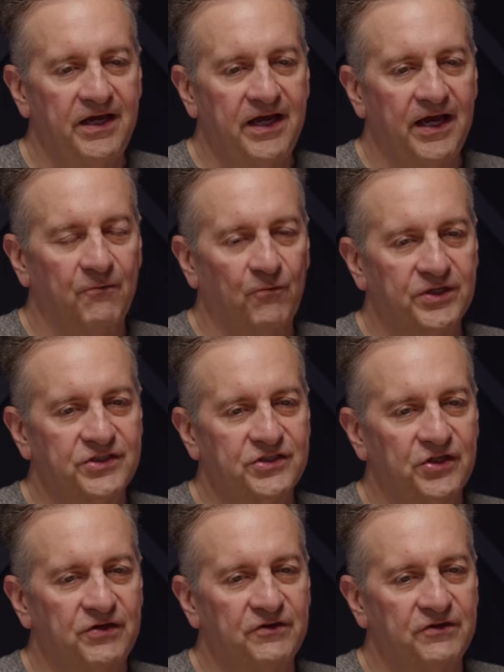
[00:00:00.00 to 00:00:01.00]
And what's
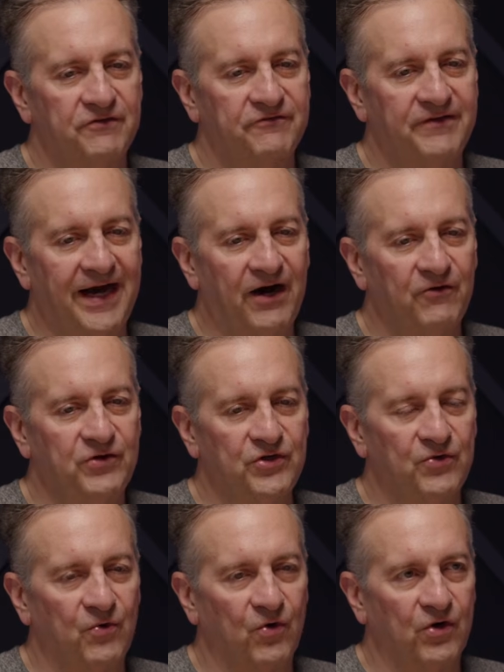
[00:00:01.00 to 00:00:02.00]
the
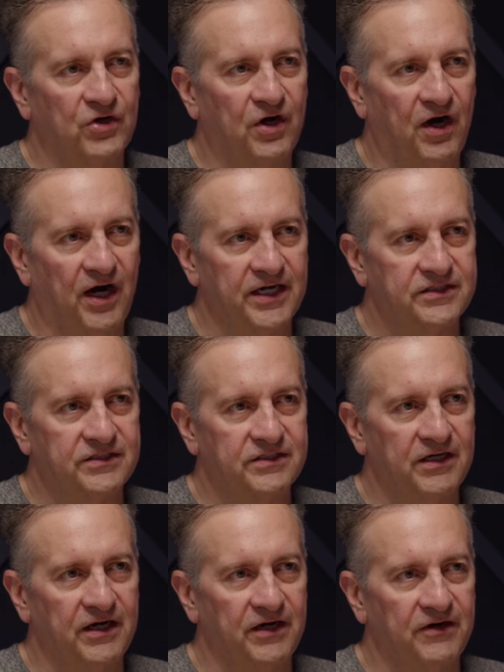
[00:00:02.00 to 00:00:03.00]
value or cost
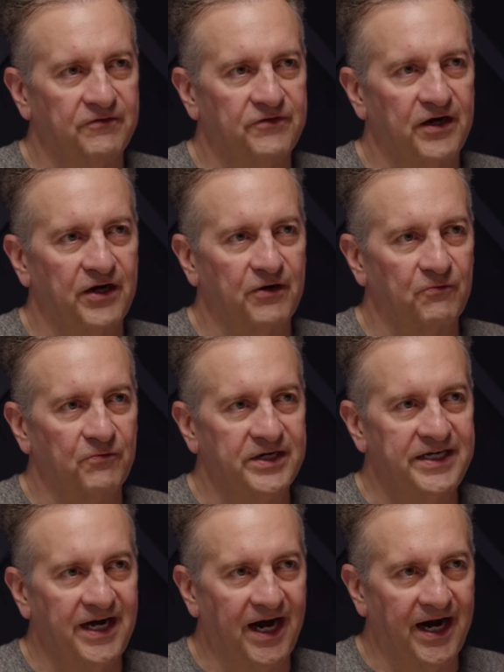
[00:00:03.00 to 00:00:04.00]
of a
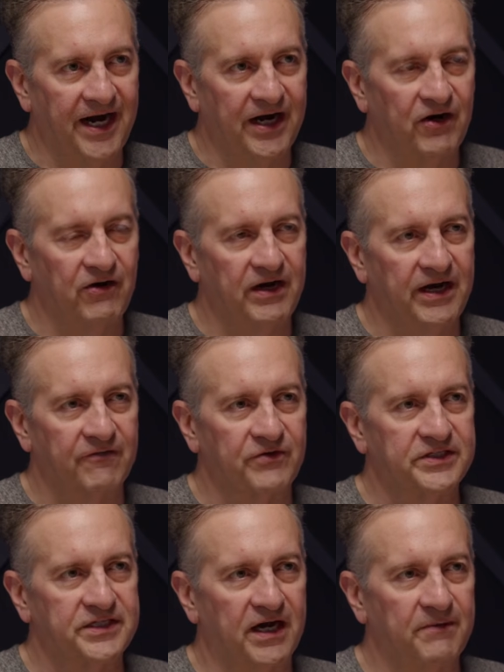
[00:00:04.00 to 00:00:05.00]
rehire
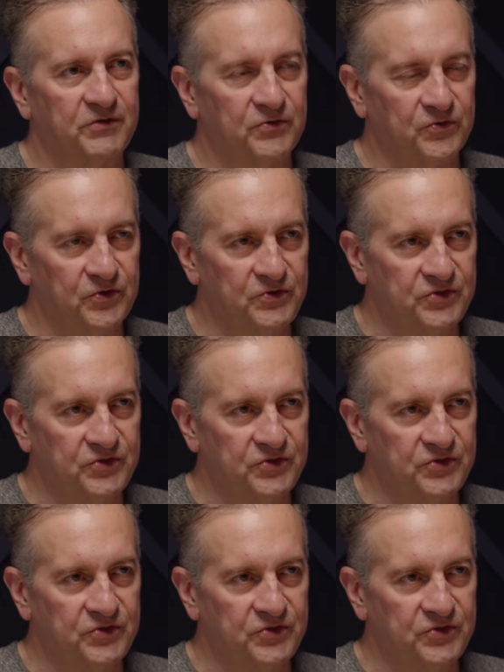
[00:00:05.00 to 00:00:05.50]
every time you lose